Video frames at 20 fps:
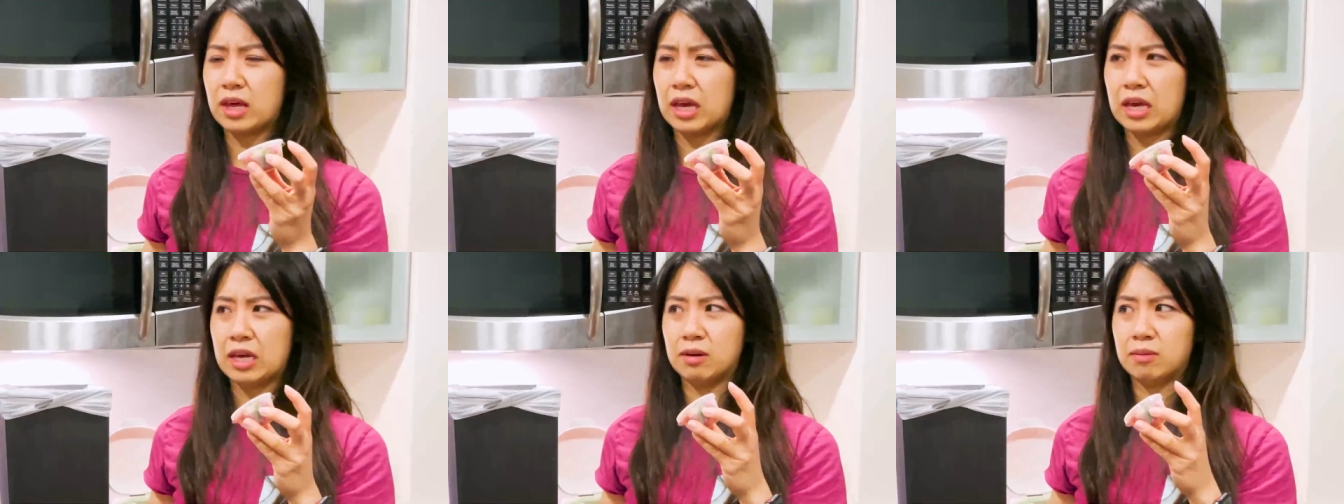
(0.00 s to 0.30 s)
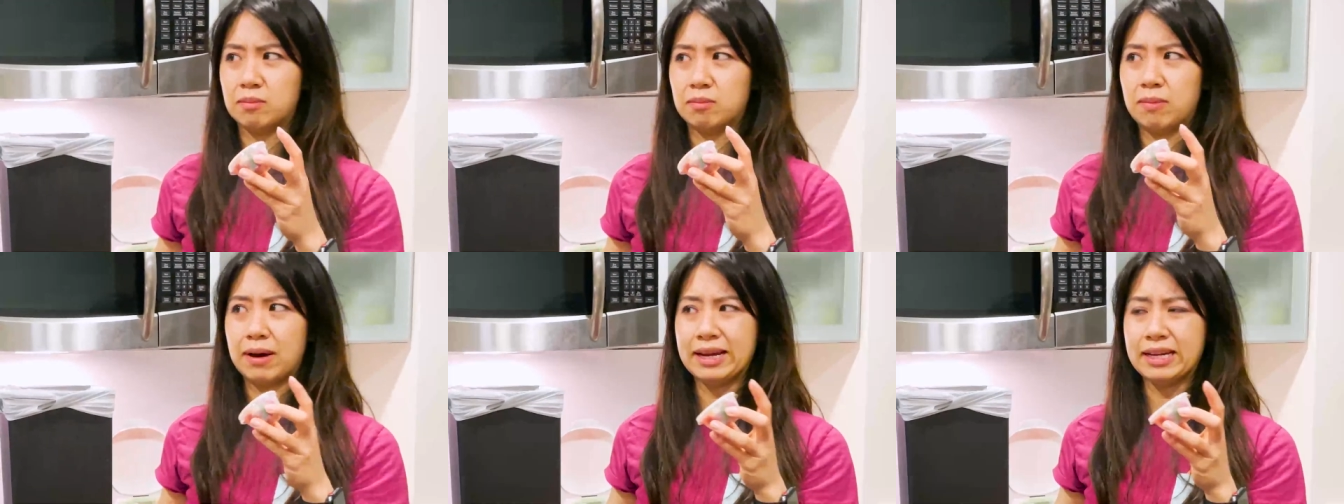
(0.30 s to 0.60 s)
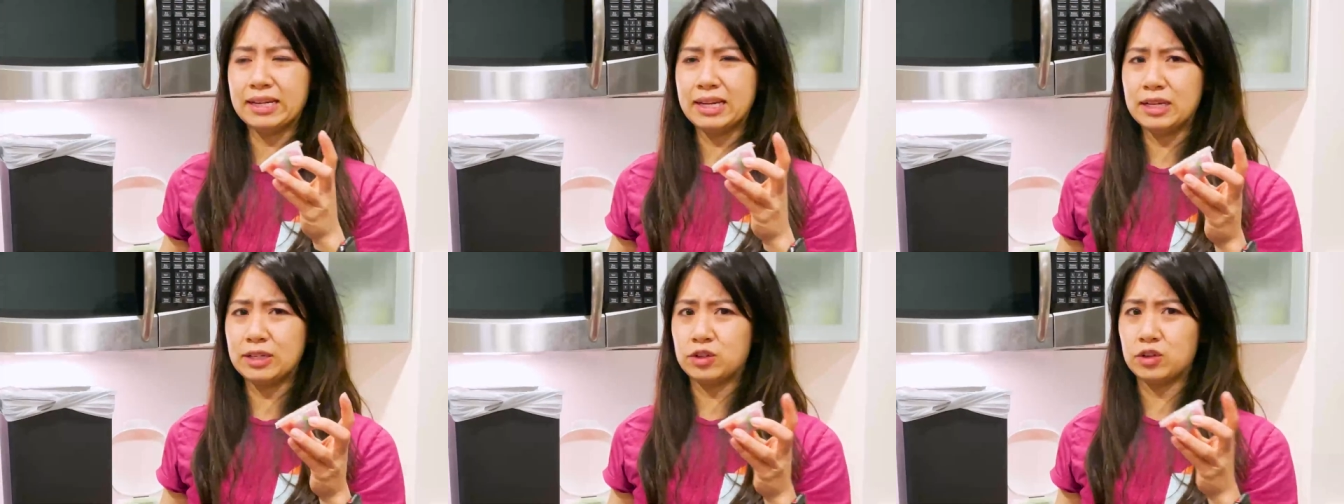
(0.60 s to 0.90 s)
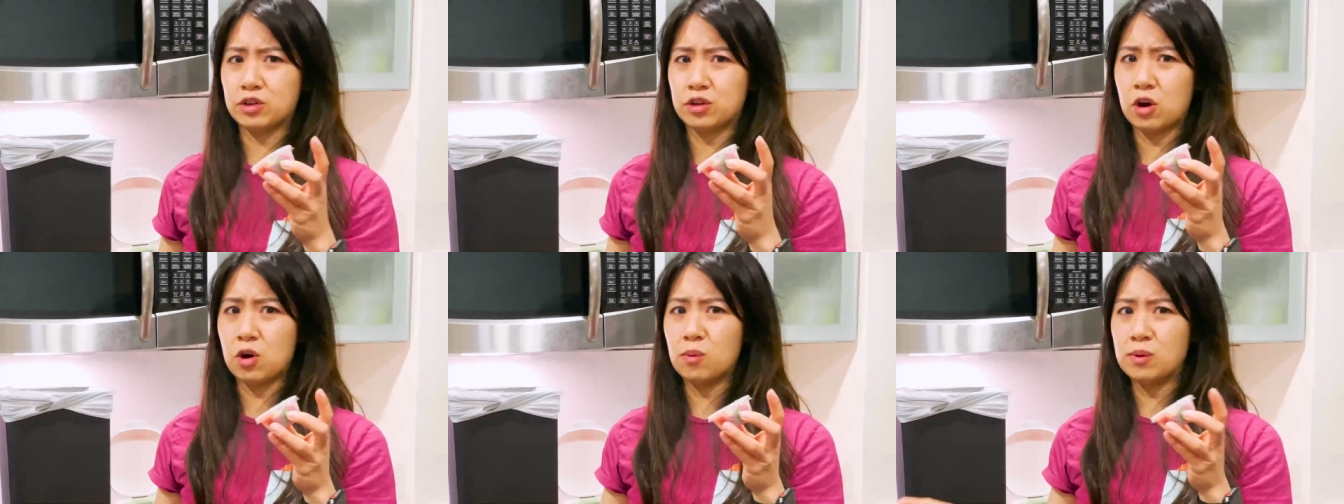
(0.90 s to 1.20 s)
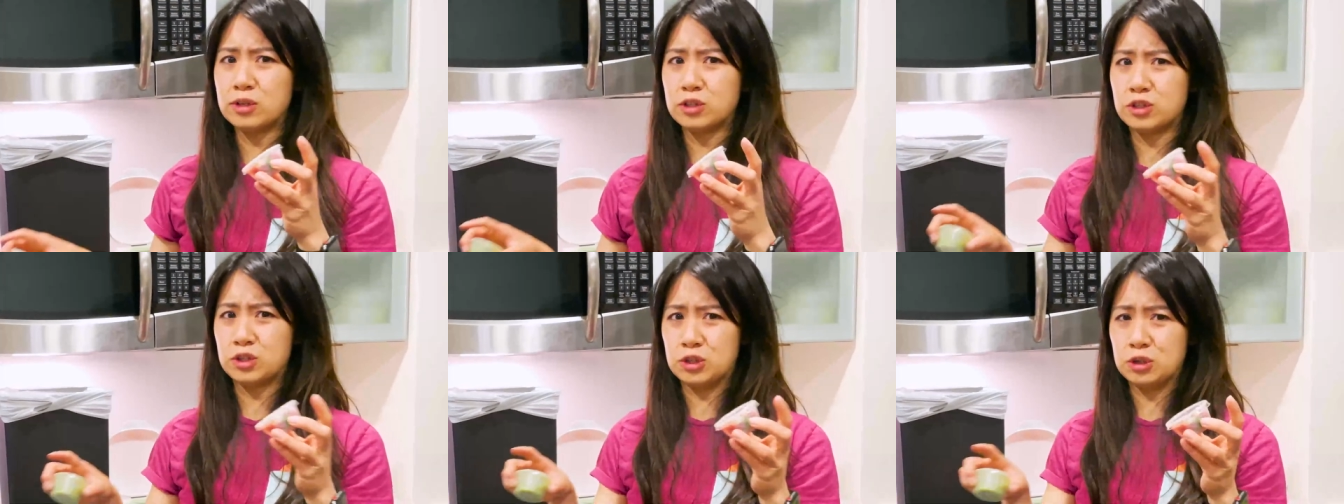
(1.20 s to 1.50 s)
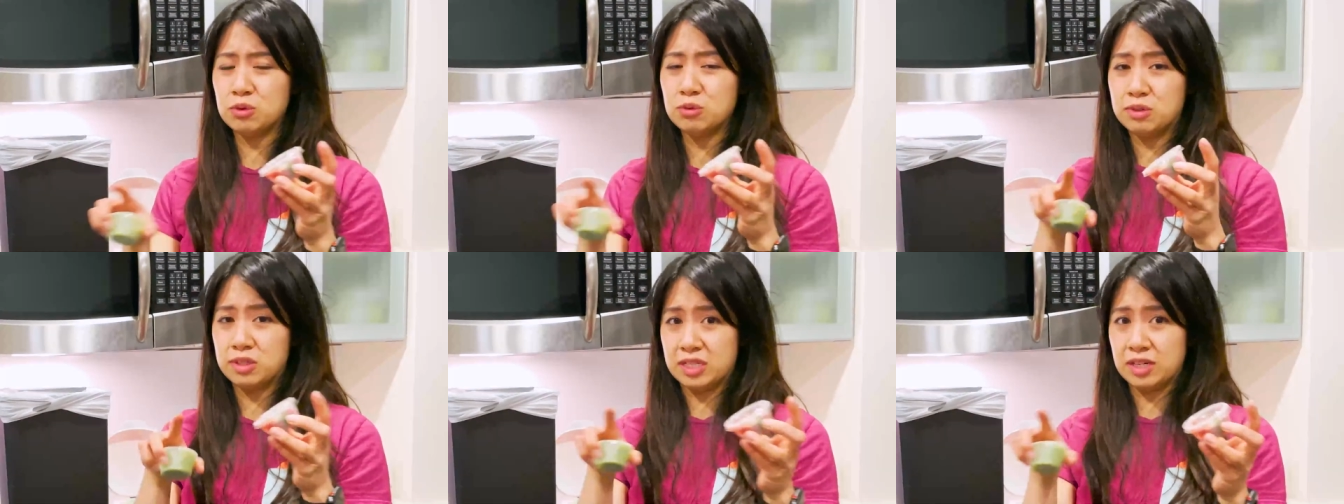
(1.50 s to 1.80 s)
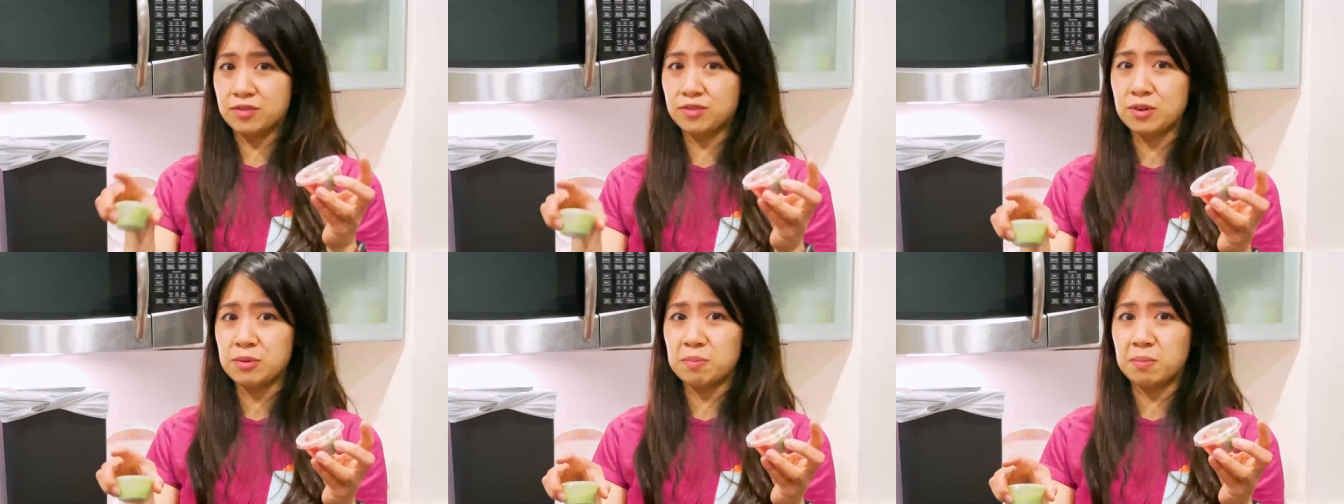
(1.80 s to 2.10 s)
it might need to go in two
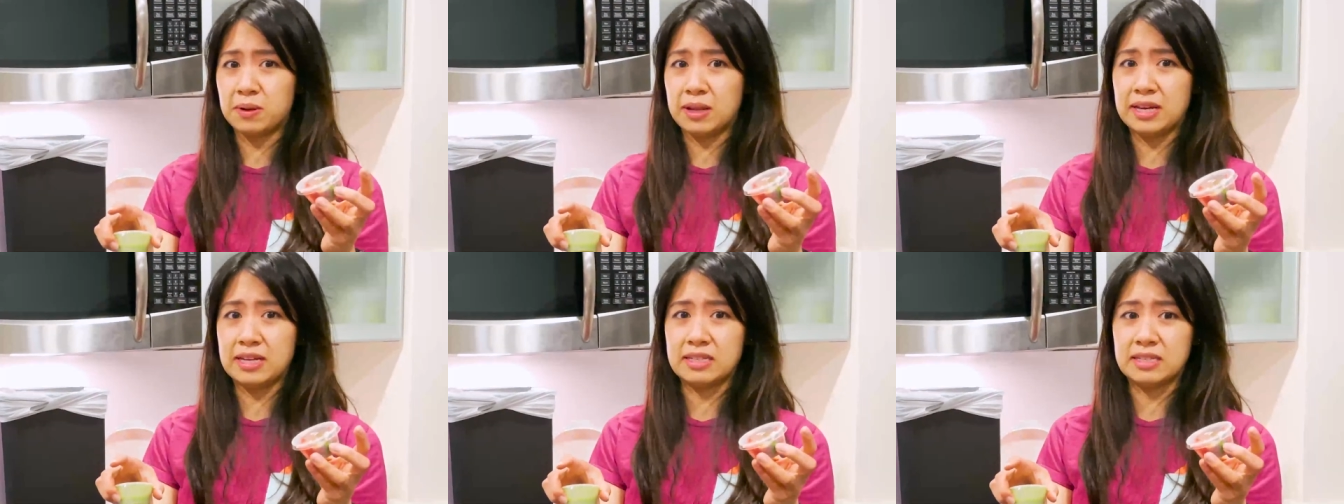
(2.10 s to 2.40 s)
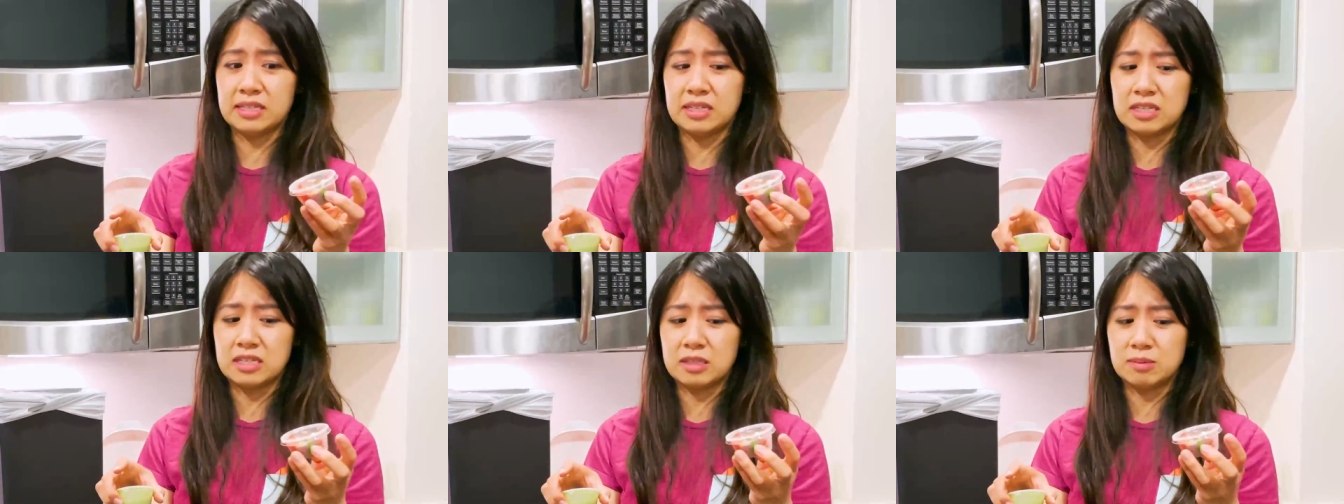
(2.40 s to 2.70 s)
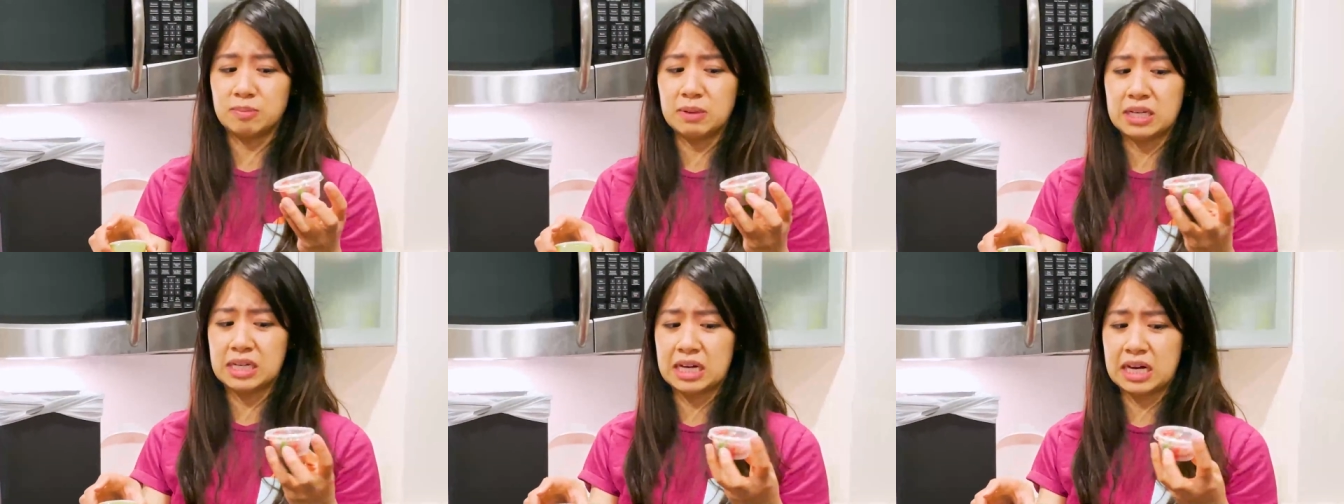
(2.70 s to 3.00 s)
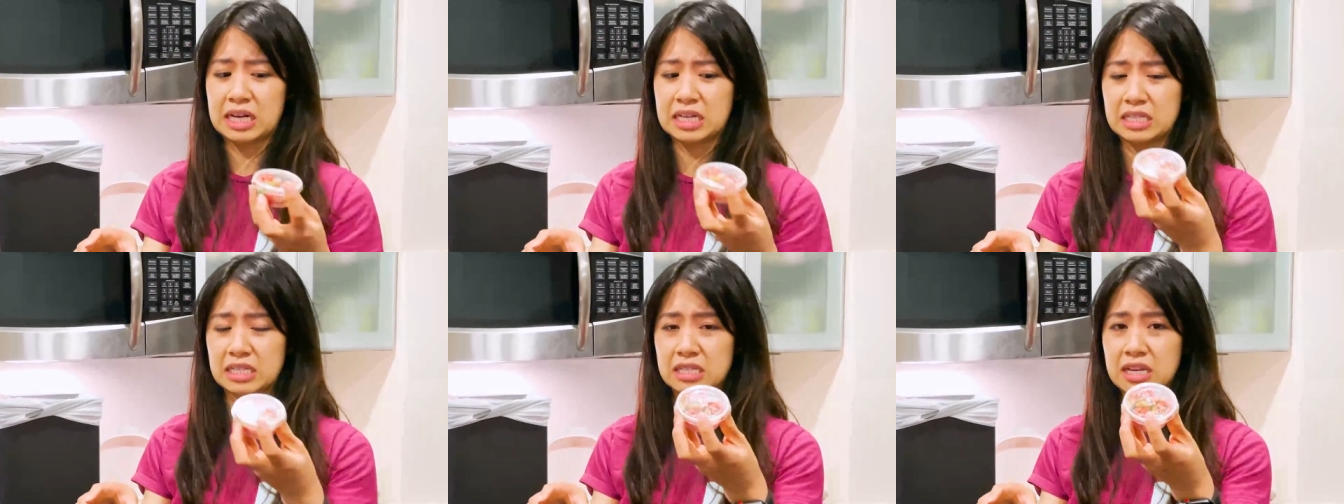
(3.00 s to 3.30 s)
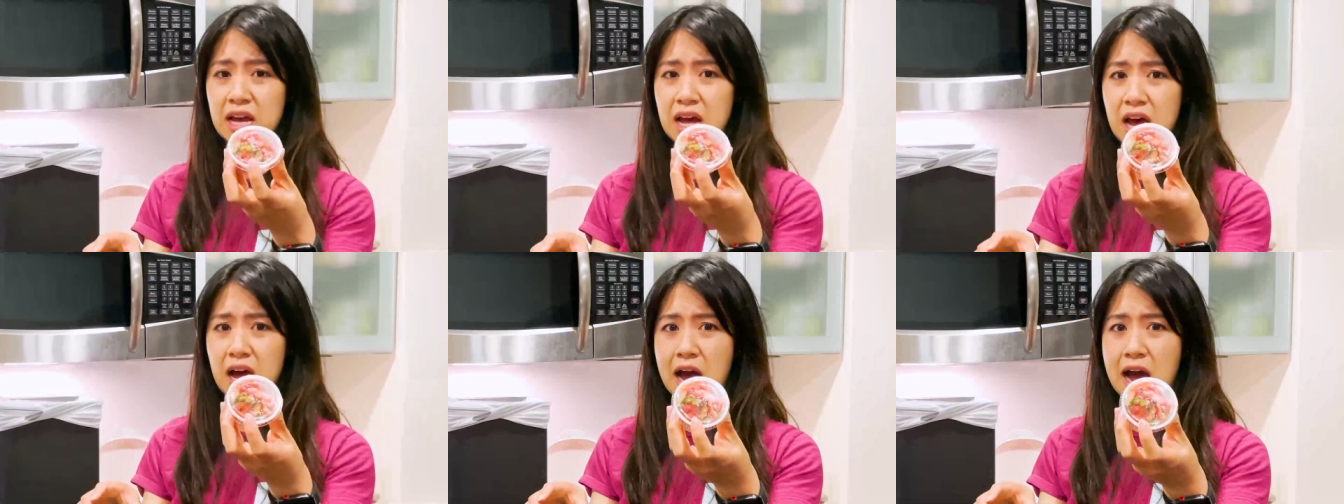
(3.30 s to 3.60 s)
different places because